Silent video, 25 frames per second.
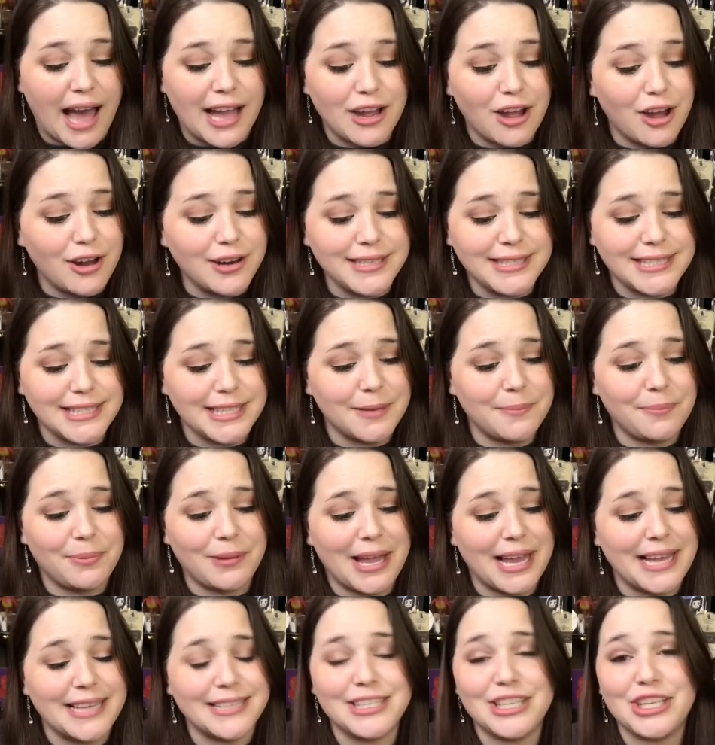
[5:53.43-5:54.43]
I honestly
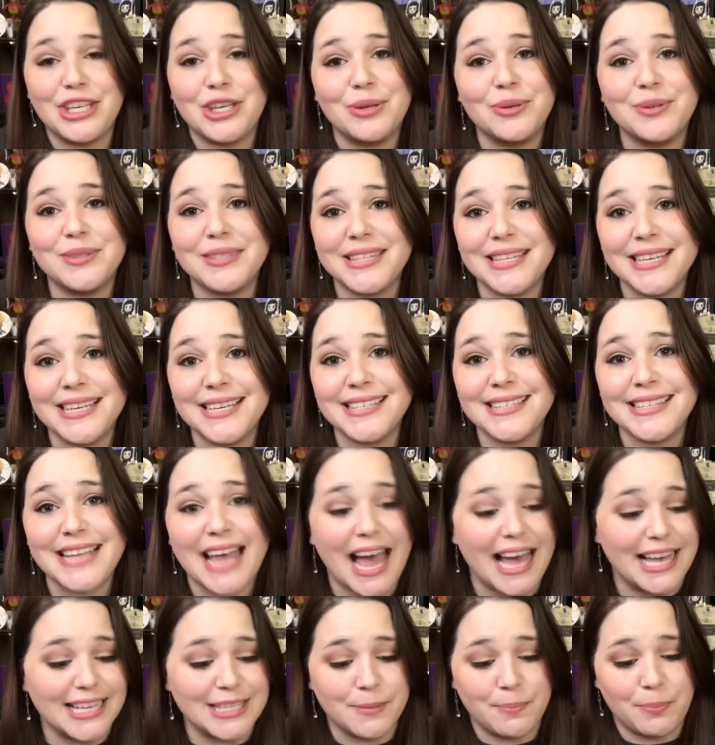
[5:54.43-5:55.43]
plan to use these
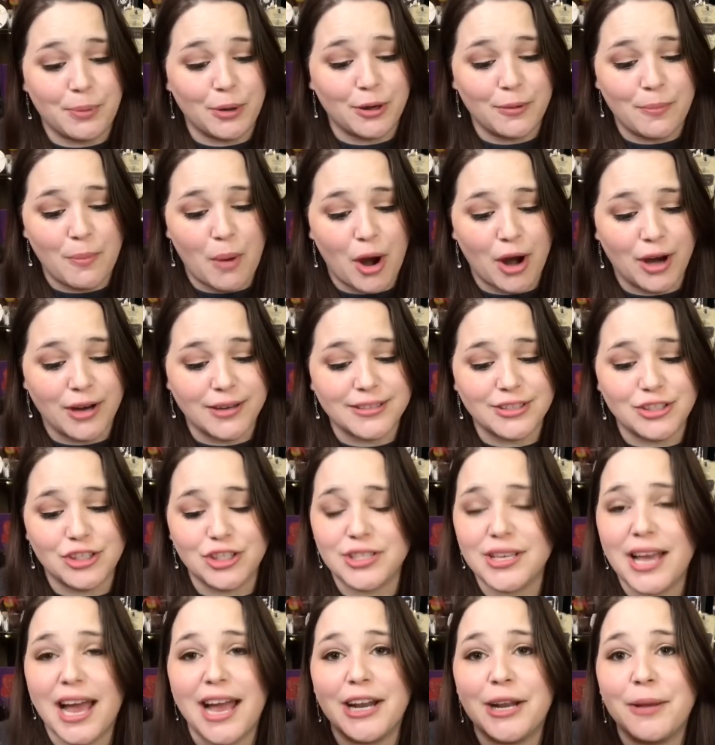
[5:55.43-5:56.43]
as bookmarks,
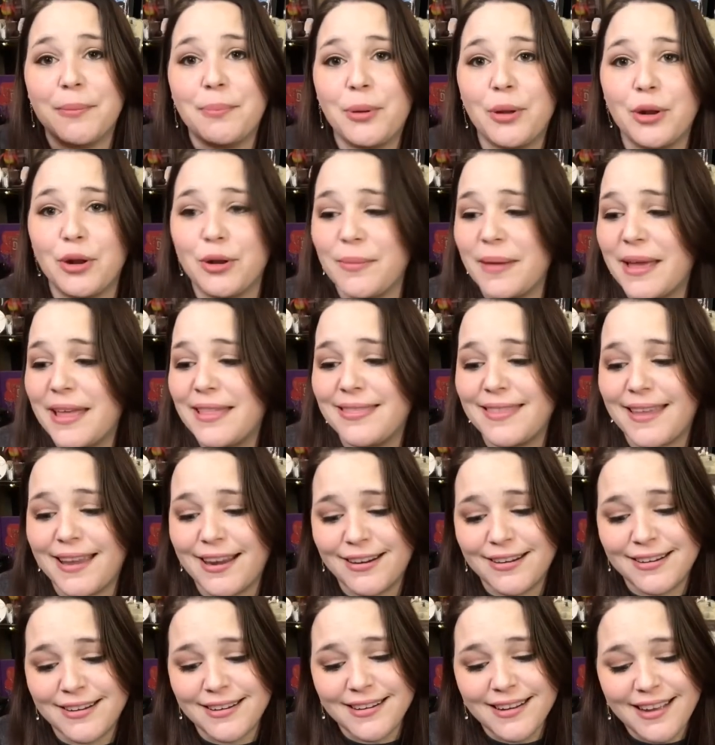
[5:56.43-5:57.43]
just kind of put them in
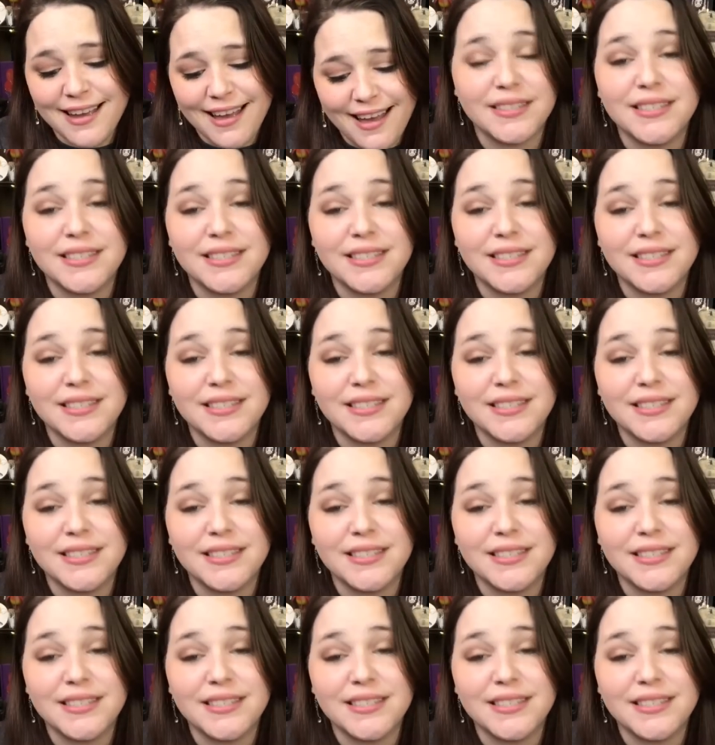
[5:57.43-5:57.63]
there.